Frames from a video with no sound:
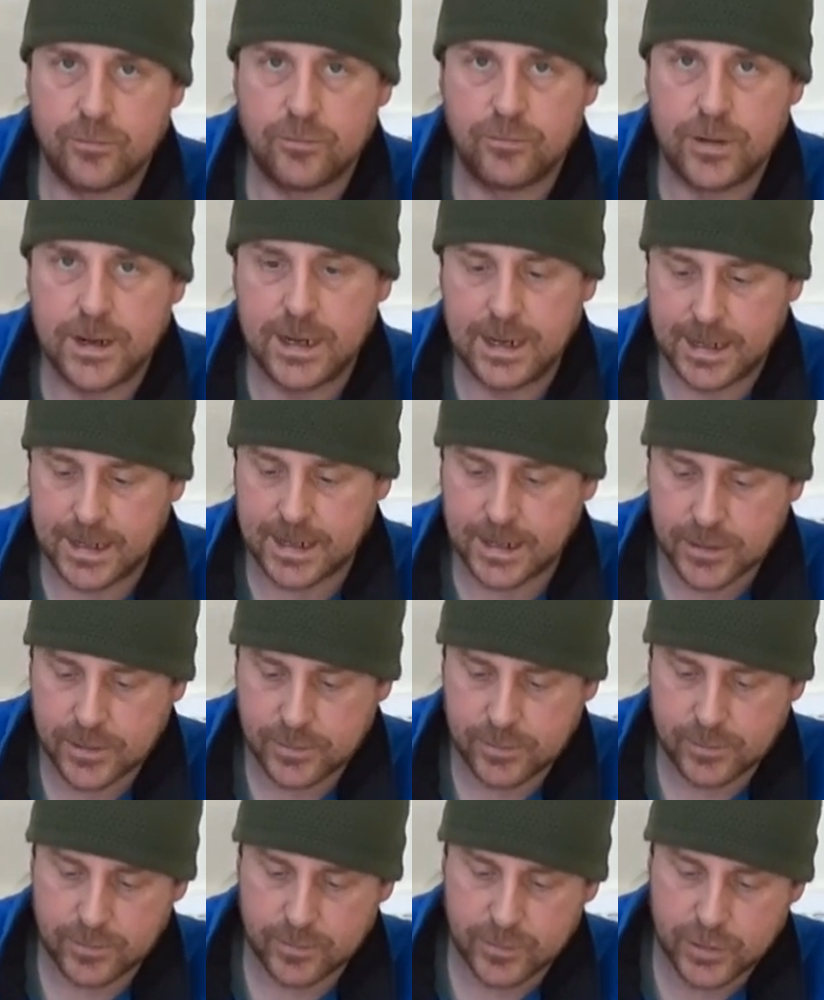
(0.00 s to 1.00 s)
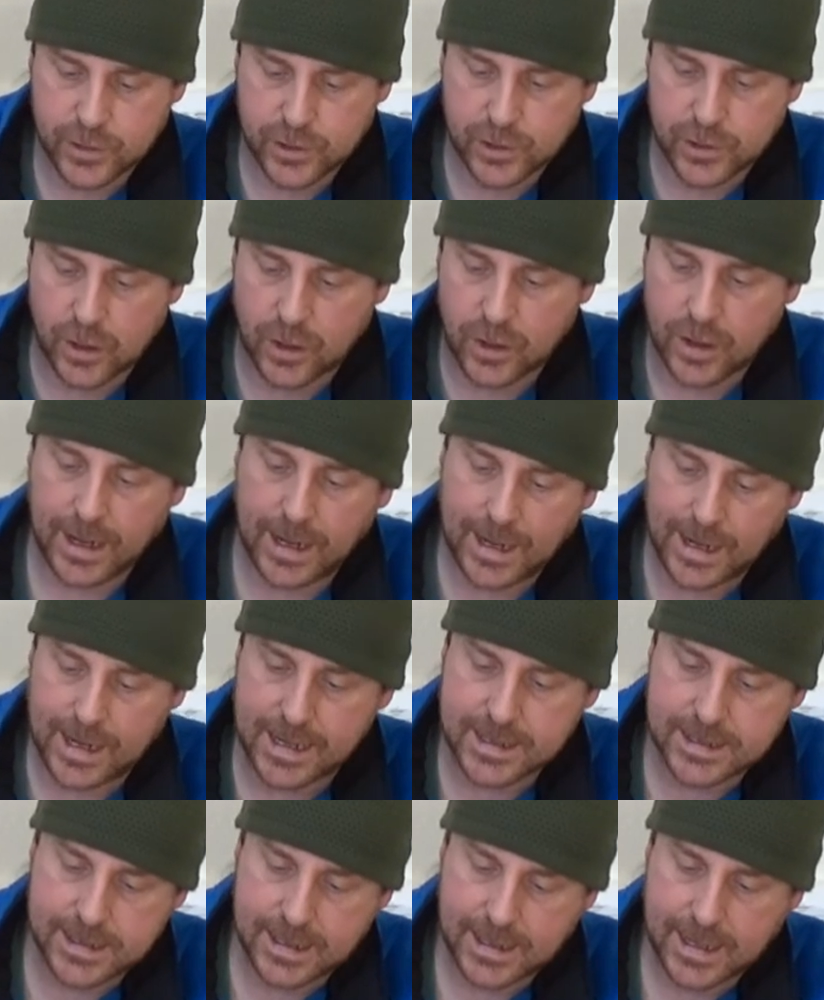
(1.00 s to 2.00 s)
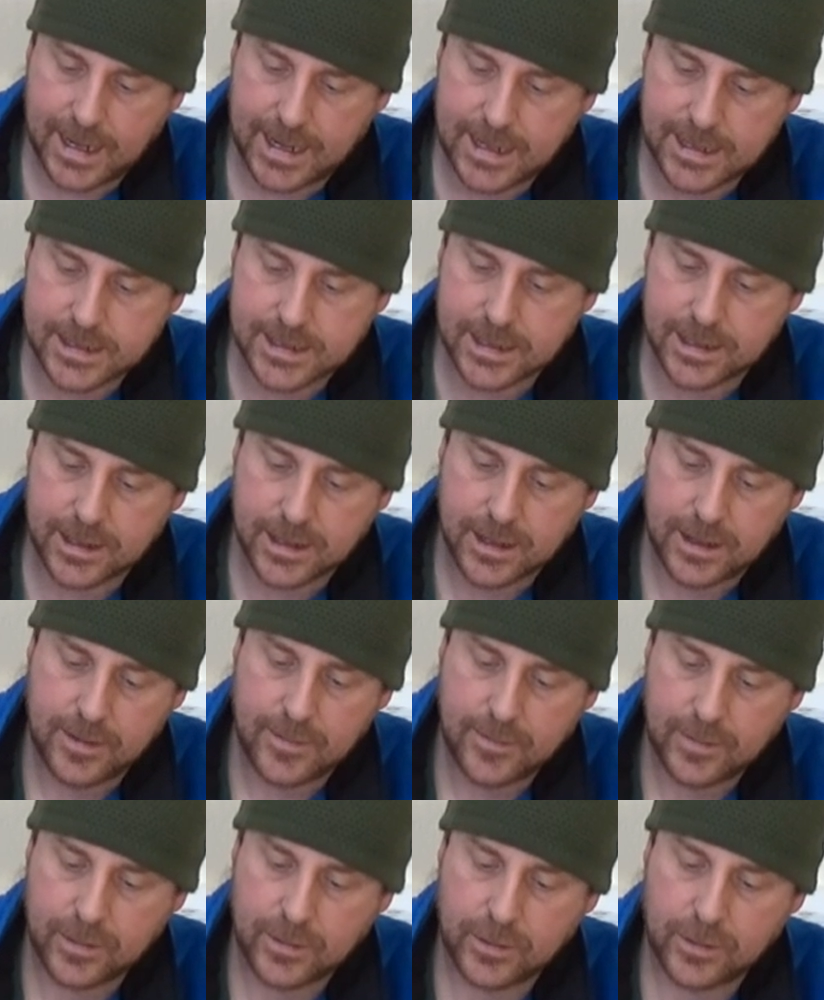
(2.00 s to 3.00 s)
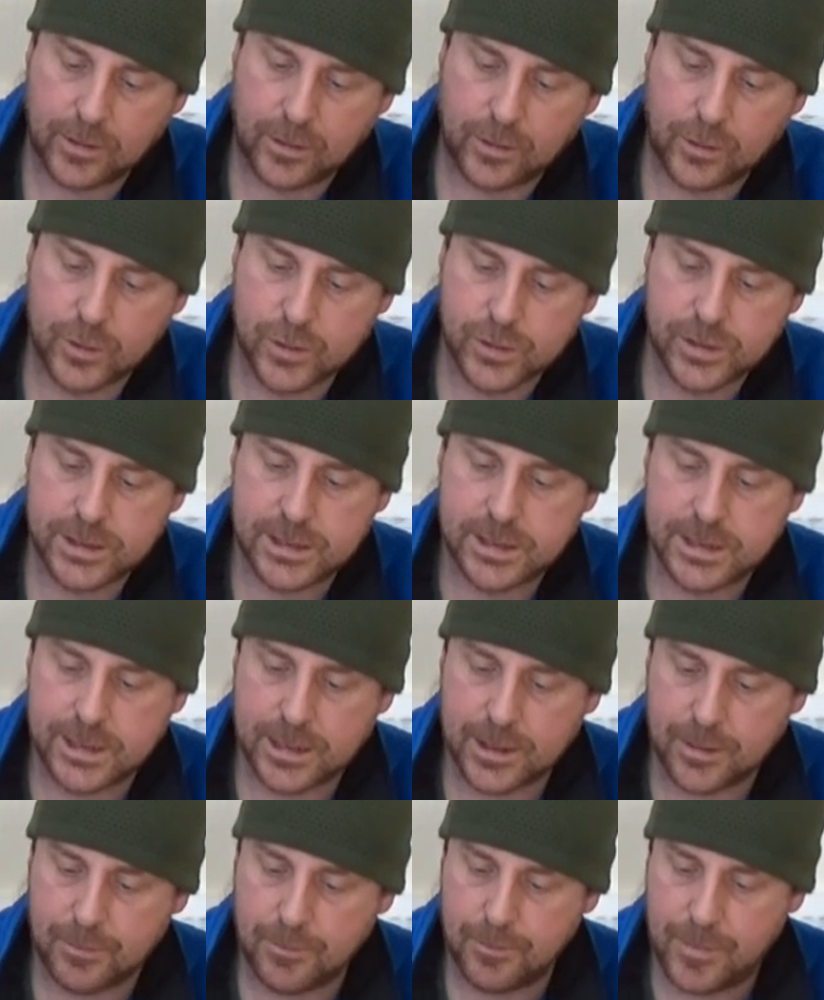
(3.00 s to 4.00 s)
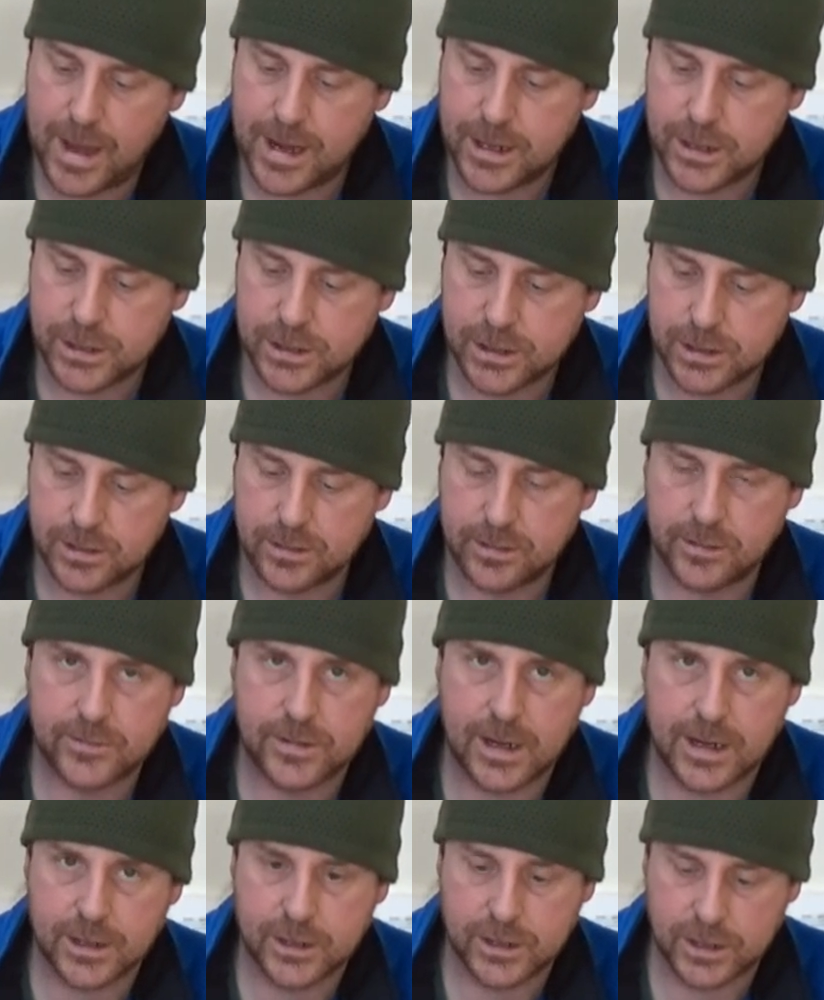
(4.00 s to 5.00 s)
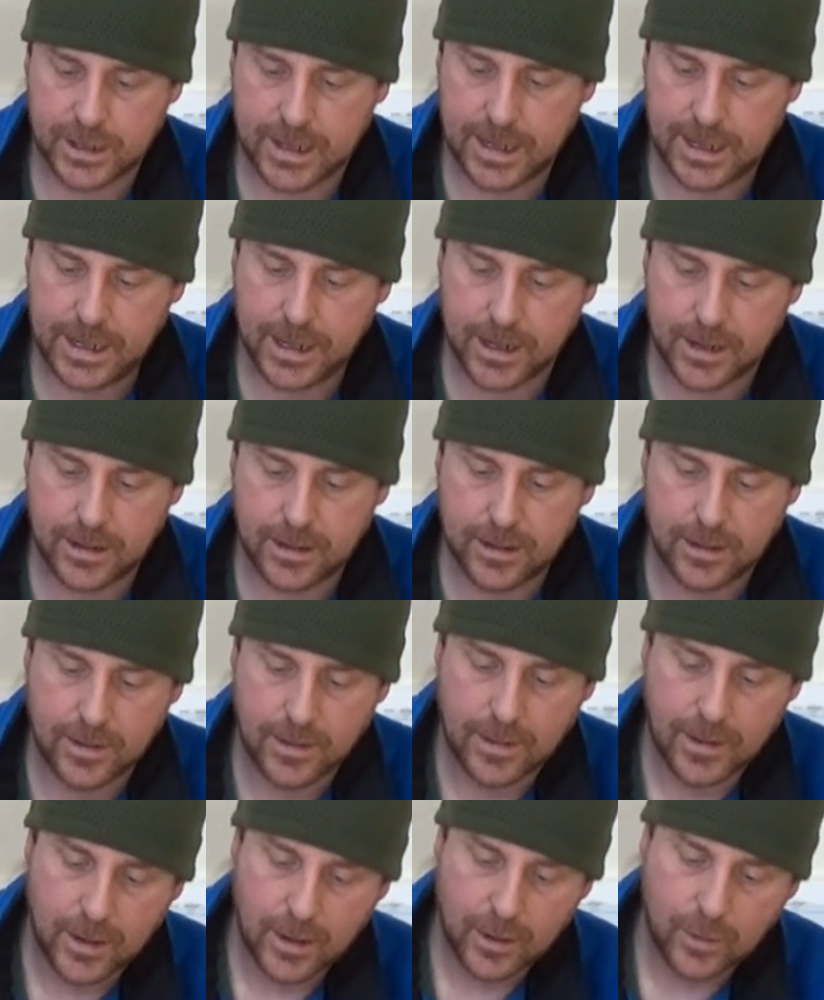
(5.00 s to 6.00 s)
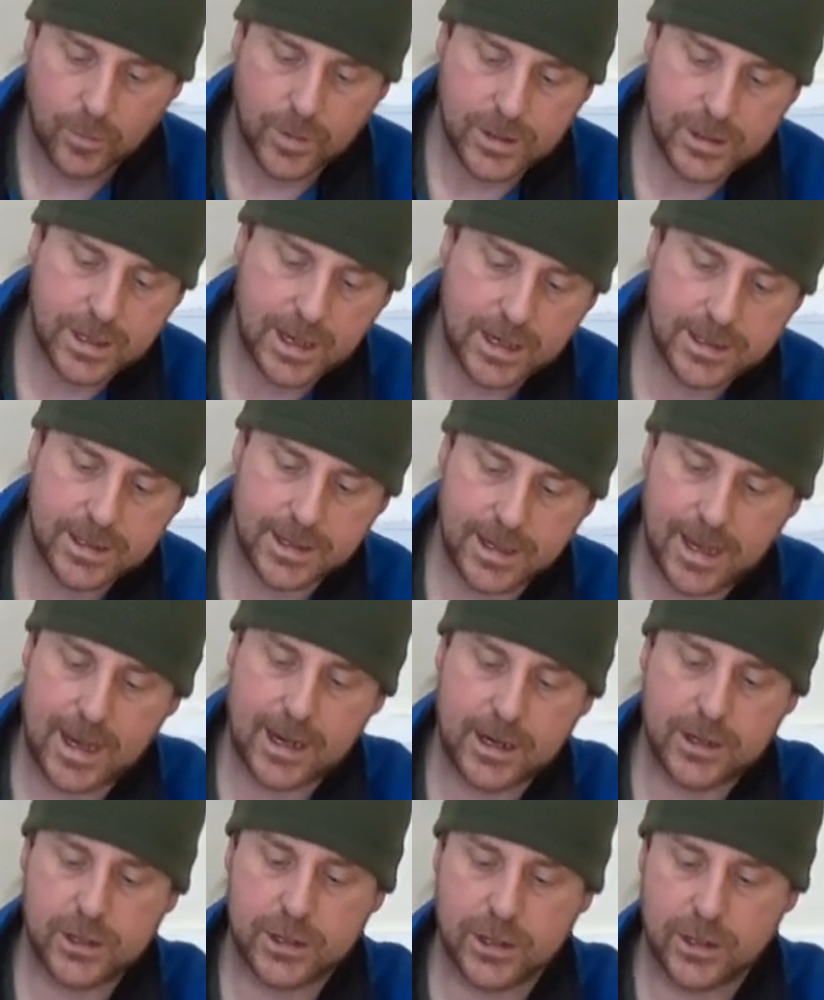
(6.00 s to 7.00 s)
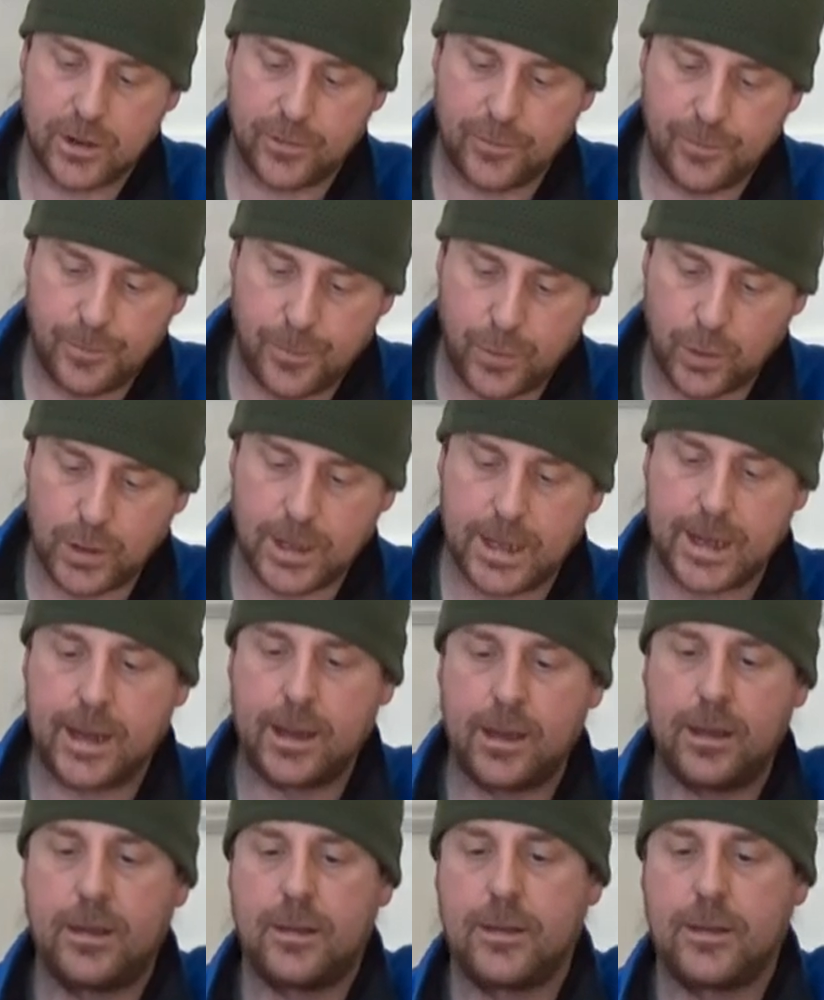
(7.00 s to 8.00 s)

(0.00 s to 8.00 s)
really strong elasticated gusseted mesh section here which has the action of pulling